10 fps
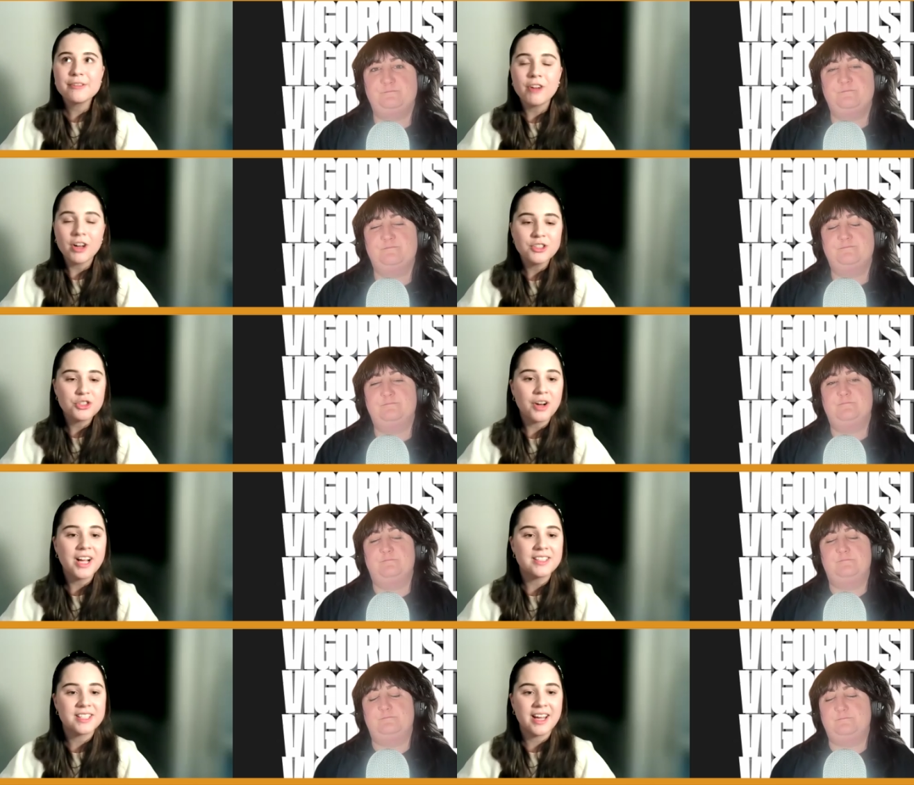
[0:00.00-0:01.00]
Speaker 1: it's a fun
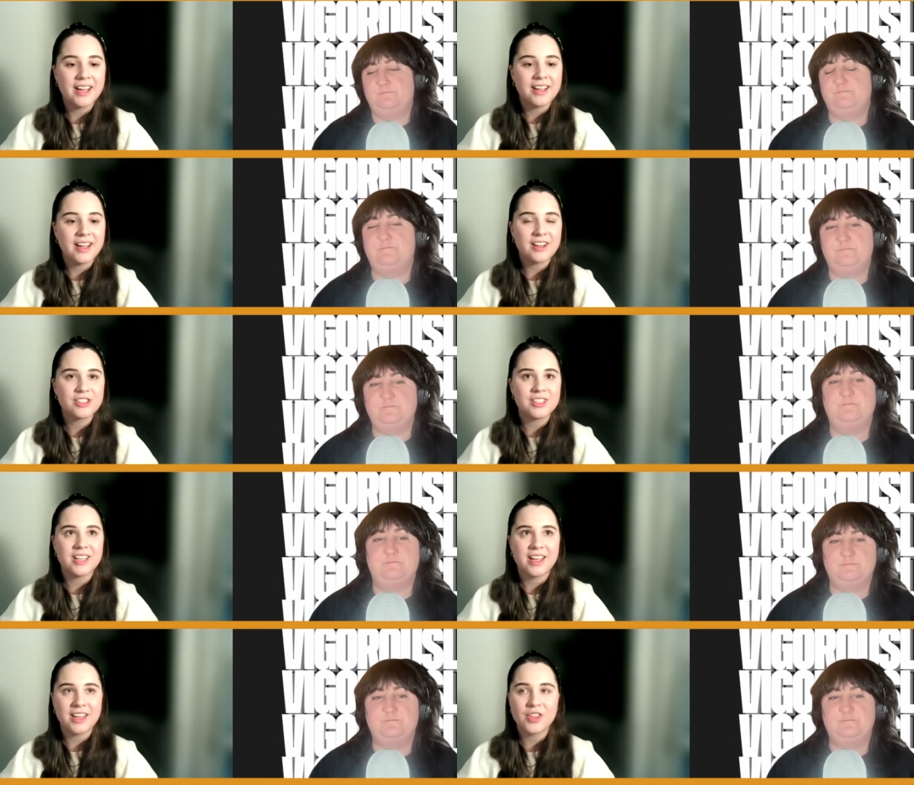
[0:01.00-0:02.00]
trend, and I
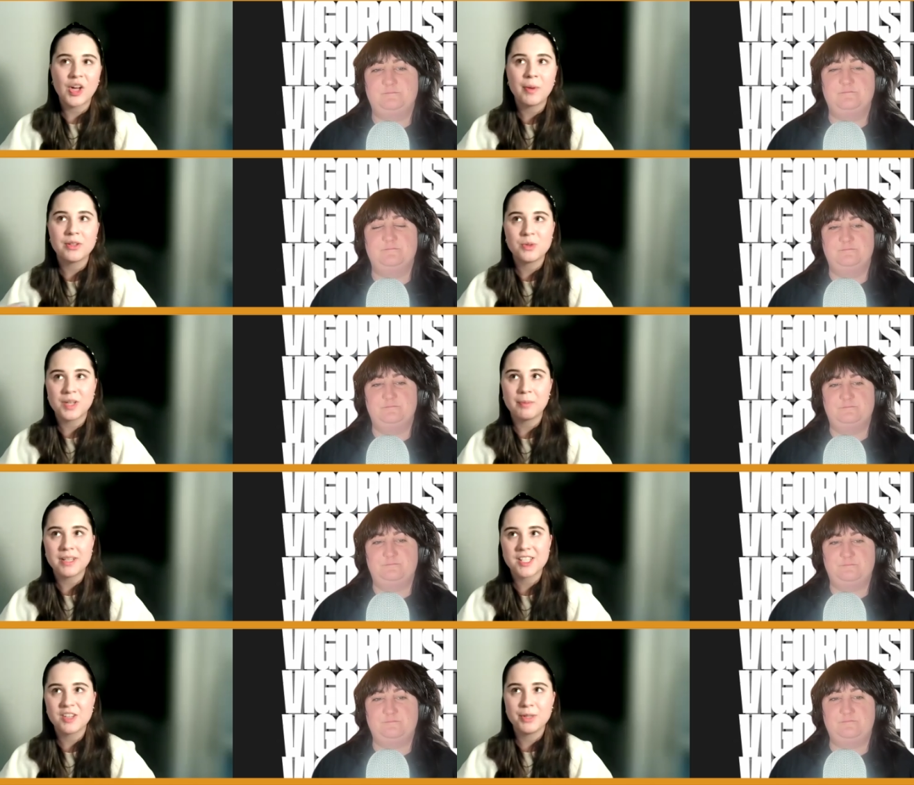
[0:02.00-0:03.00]
actually had thought about doing it
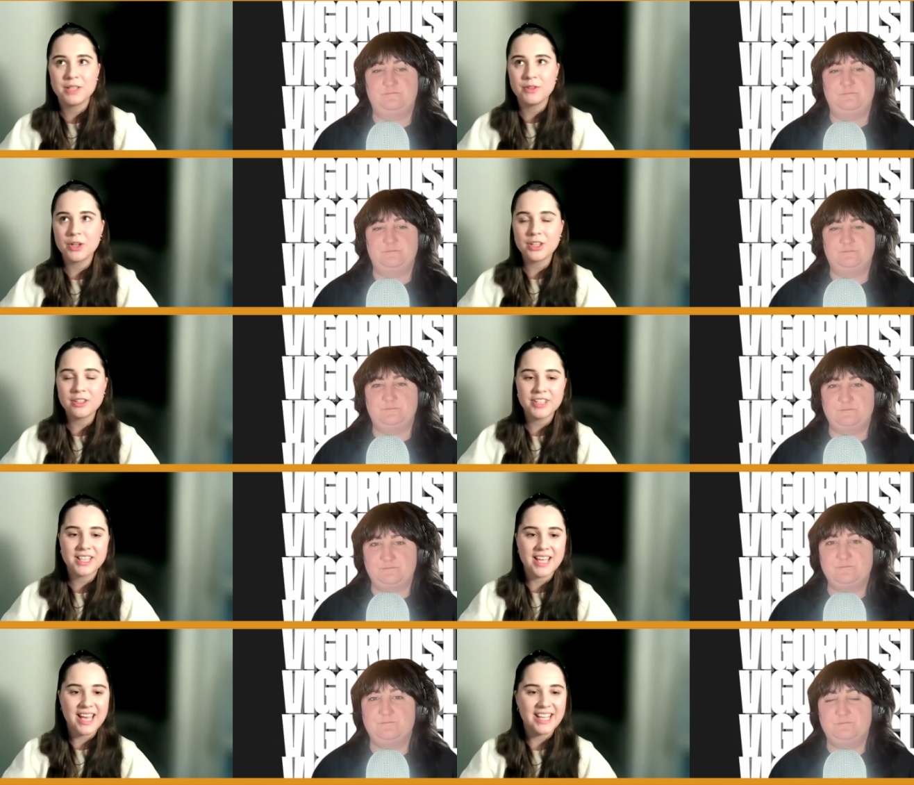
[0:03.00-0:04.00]
myself. But have you heard of
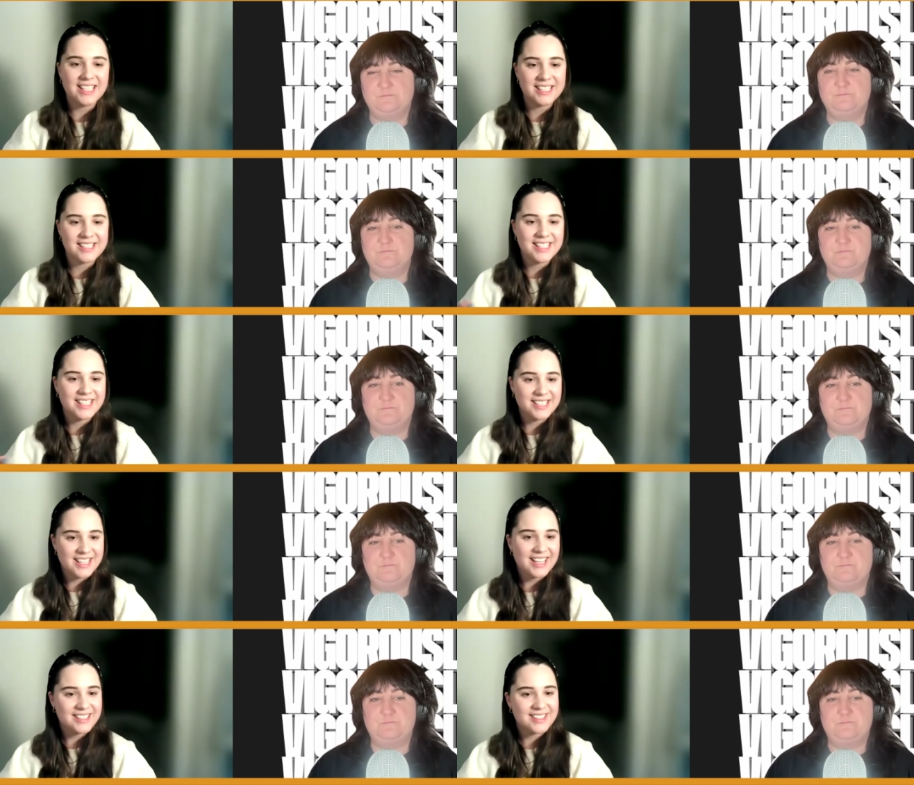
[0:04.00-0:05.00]
like the A to Z
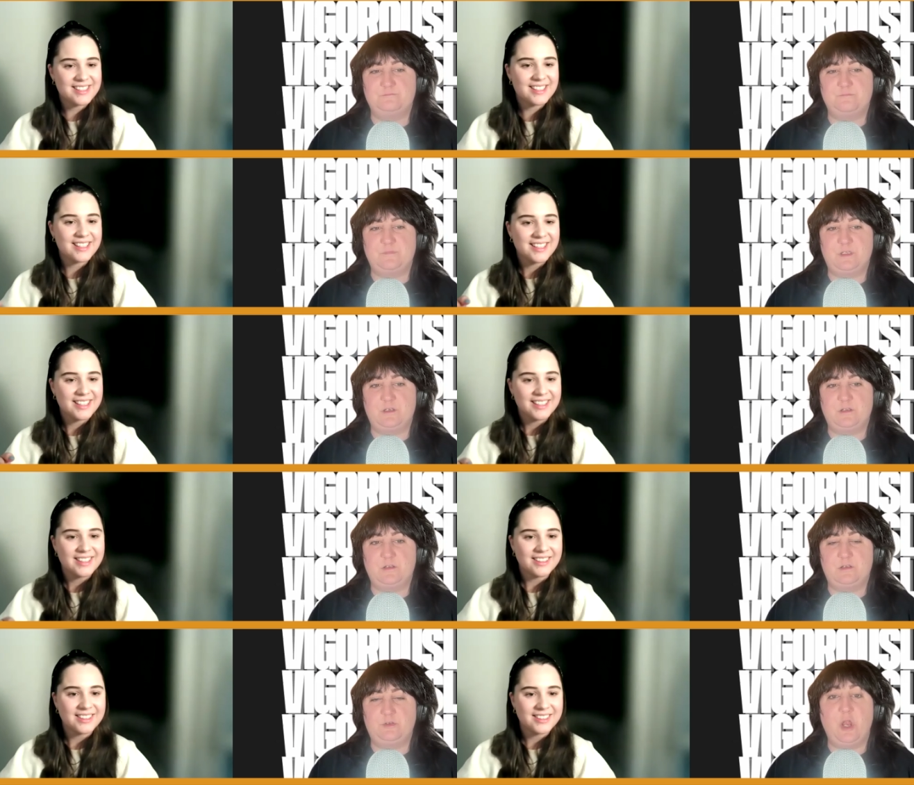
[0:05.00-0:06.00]
dates?
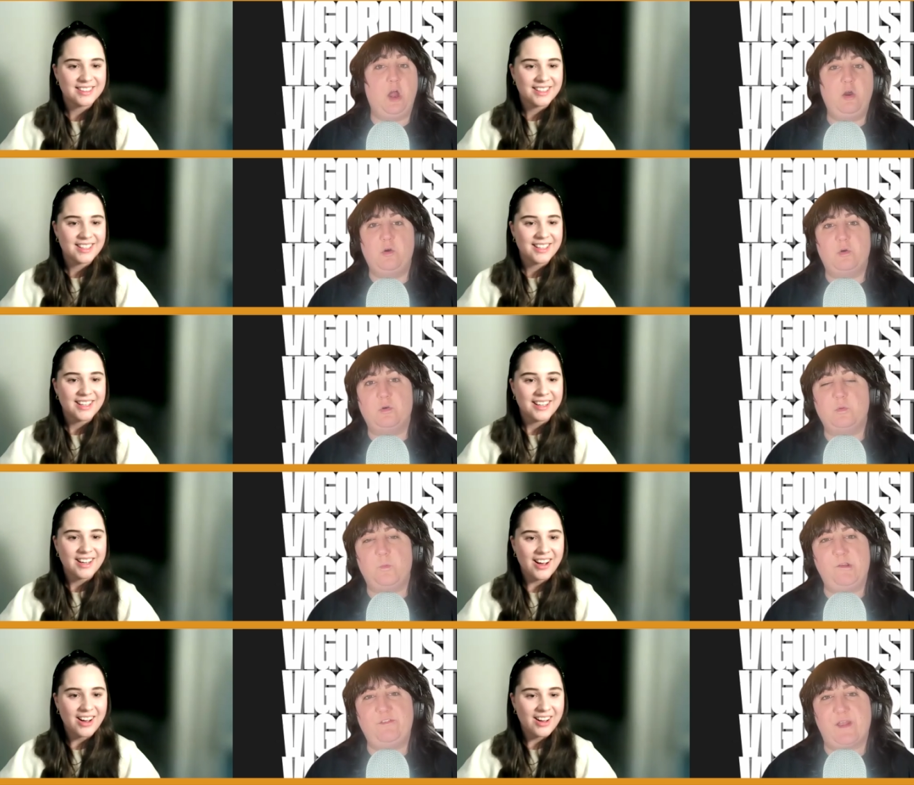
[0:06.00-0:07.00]
Speaker 2: No. What
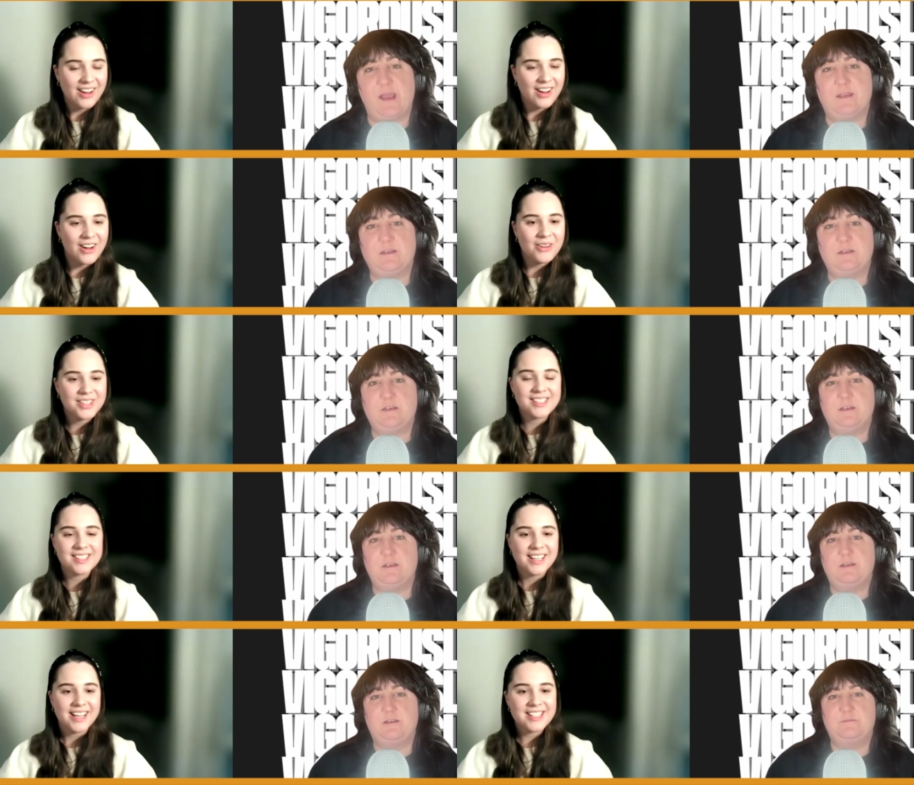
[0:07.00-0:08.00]
is that?
Speaker 1: Oh,
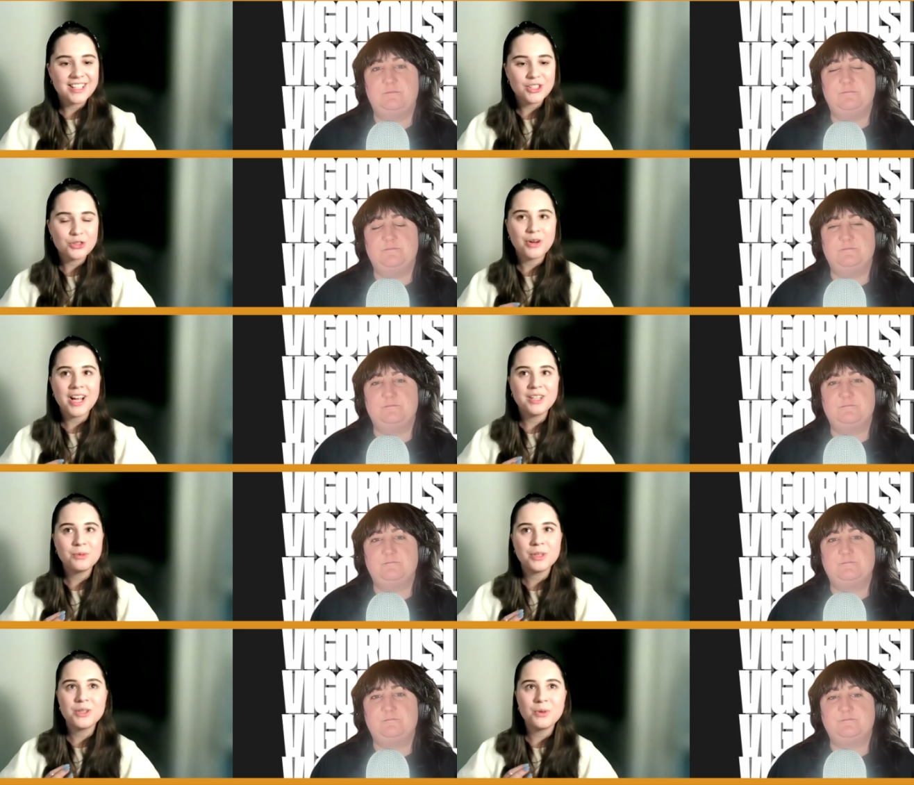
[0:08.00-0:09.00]
it's it's like a trend
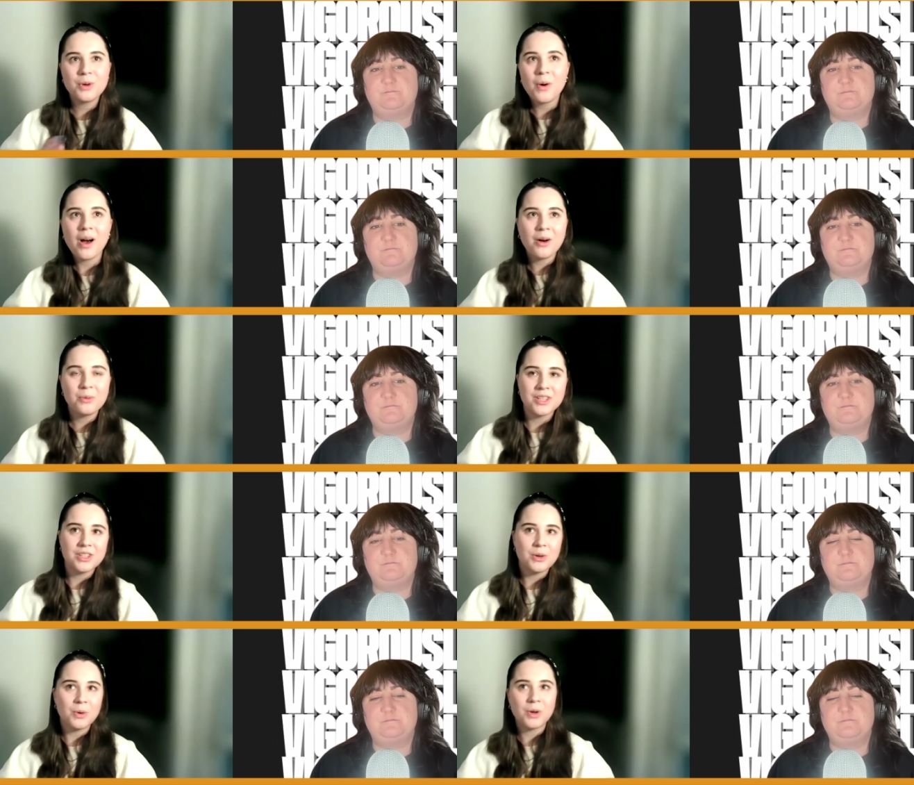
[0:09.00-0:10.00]
where you go out with
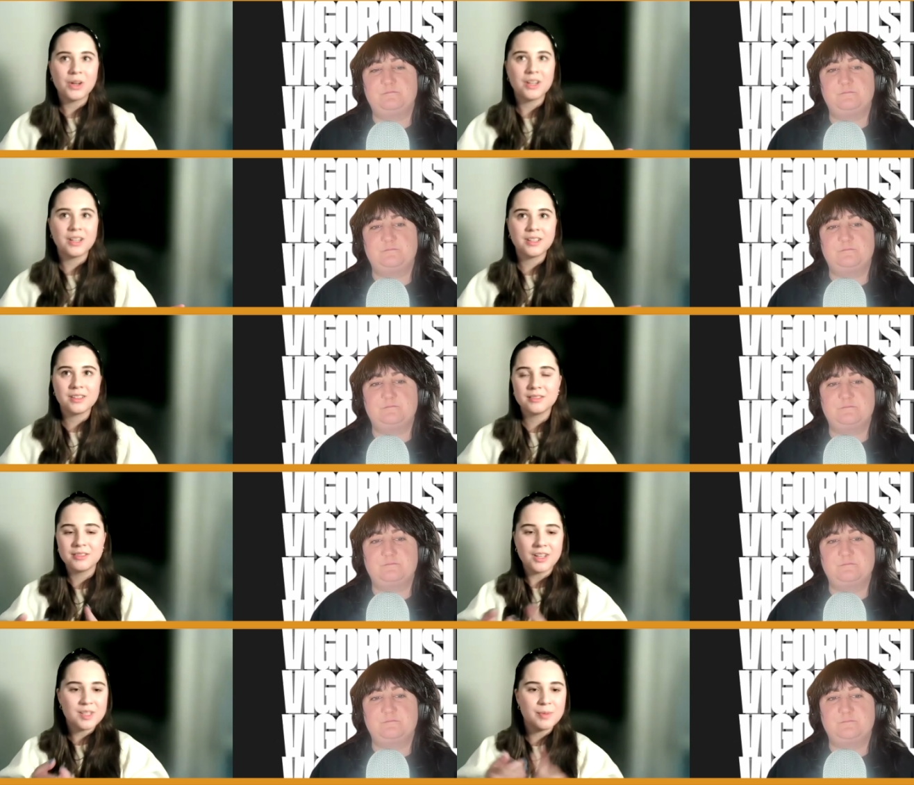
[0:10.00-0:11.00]
your
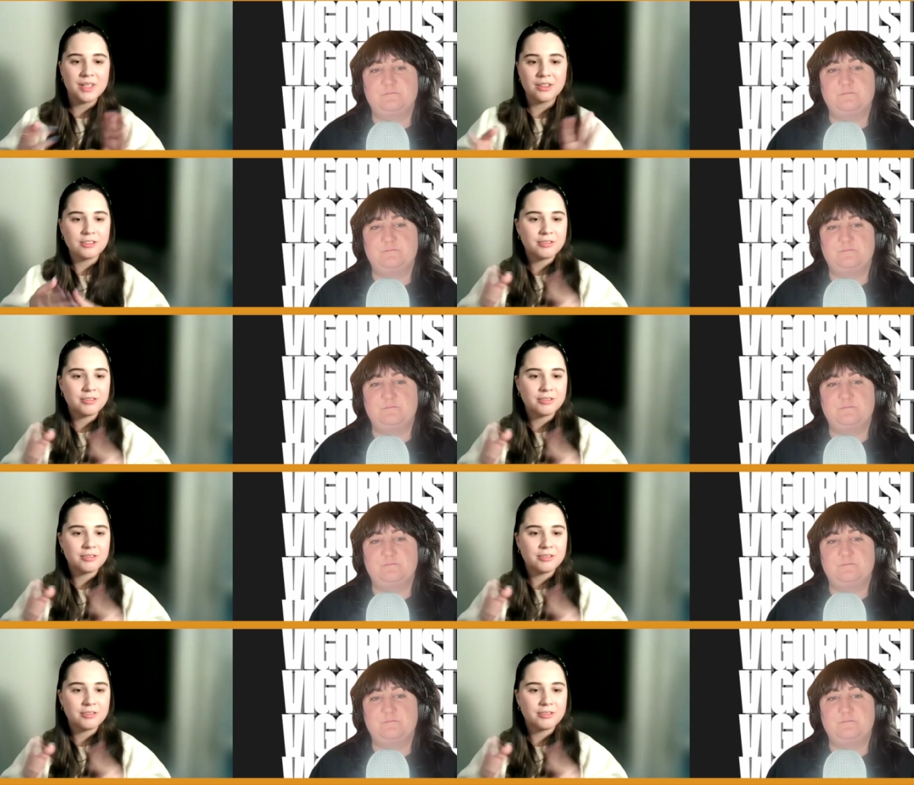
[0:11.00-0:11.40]
husband,